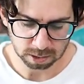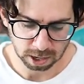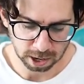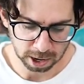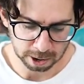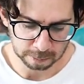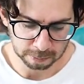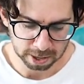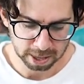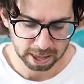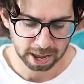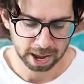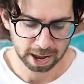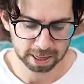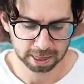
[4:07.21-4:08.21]

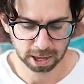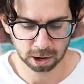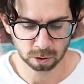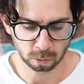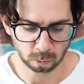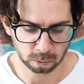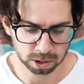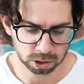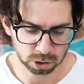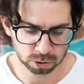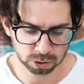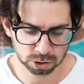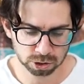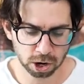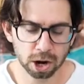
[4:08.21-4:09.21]
And then when you
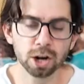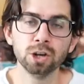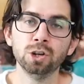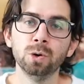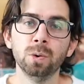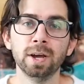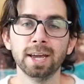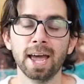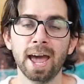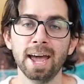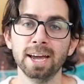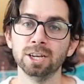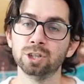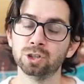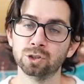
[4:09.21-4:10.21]
start doing
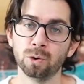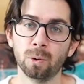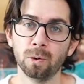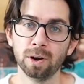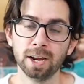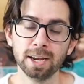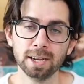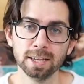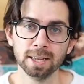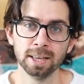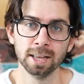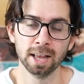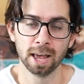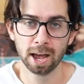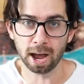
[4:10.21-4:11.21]
a story,
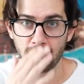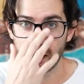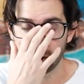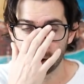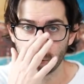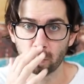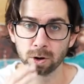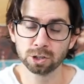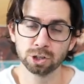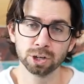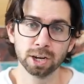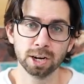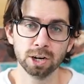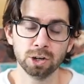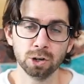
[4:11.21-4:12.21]
what you're
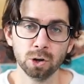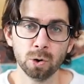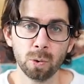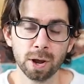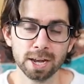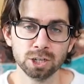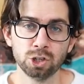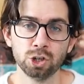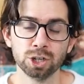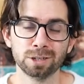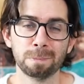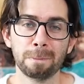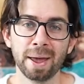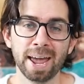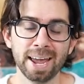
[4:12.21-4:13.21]
gonna do is
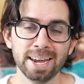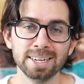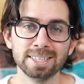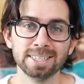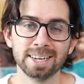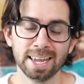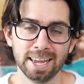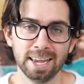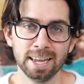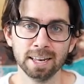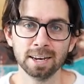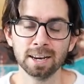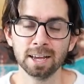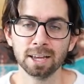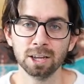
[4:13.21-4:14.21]
just paste
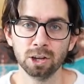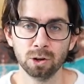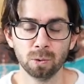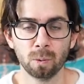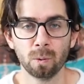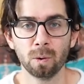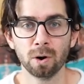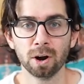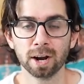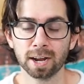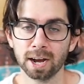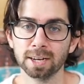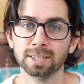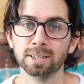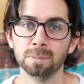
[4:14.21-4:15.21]
in your
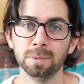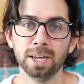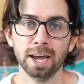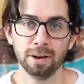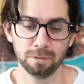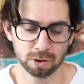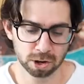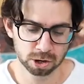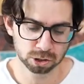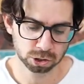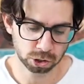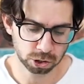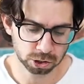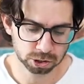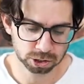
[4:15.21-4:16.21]
custom GIF. So
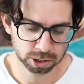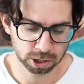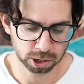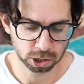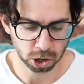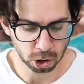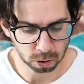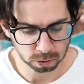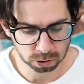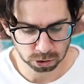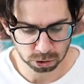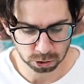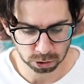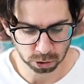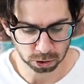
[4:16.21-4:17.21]
you're just gonna go
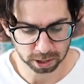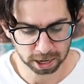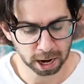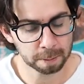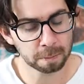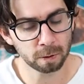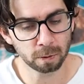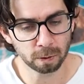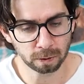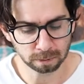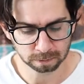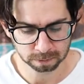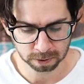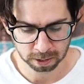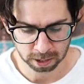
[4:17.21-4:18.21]
to your camera roll,
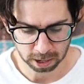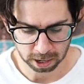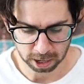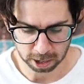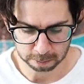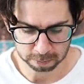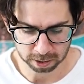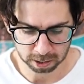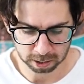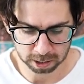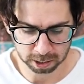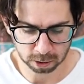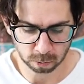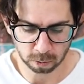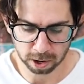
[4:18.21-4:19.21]

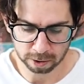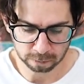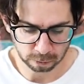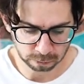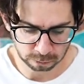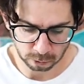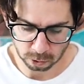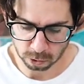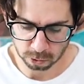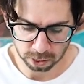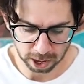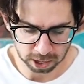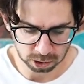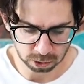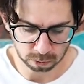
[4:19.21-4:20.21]
click whatever photo
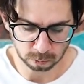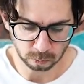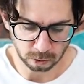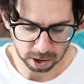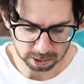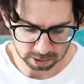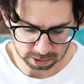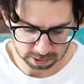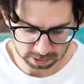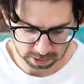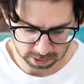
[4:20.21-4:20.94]
that you want.